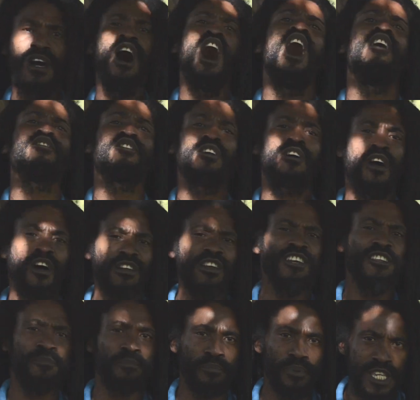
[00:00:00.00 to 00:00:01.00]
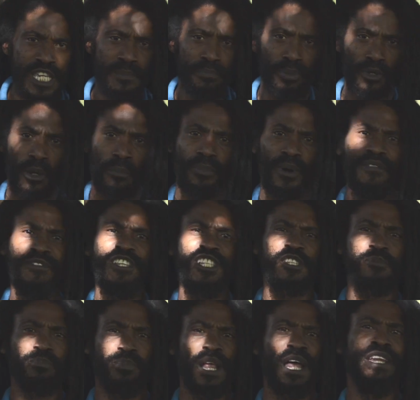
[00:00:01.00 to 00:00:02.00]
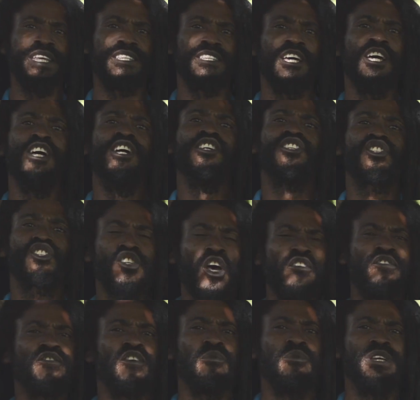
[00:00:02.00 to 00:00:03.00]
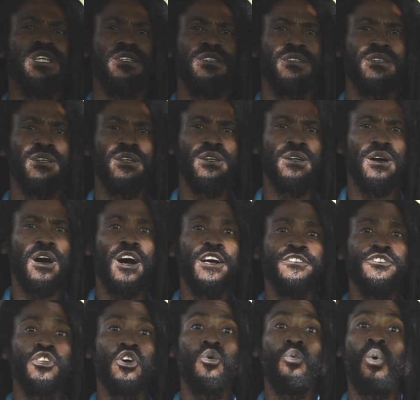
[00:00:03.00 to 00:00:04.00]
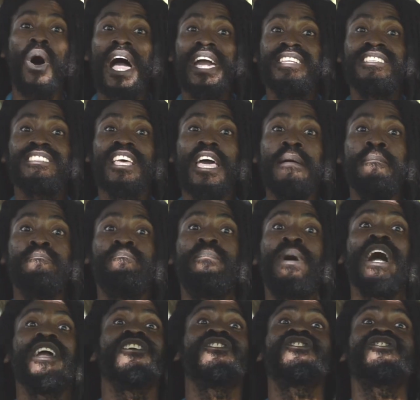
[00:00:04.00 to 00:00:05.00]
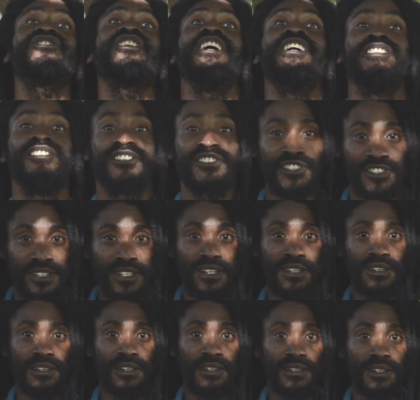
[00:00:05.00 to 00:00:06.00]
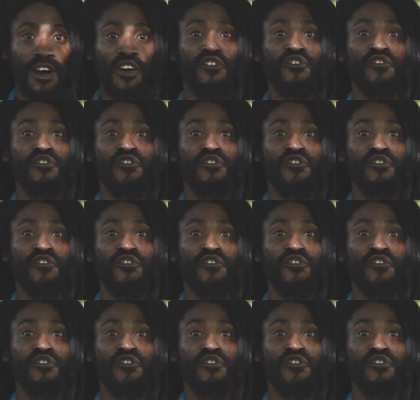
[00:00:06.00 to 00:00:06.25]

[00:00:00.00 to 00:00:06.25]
of colored people upon this planet suffering under white empire states of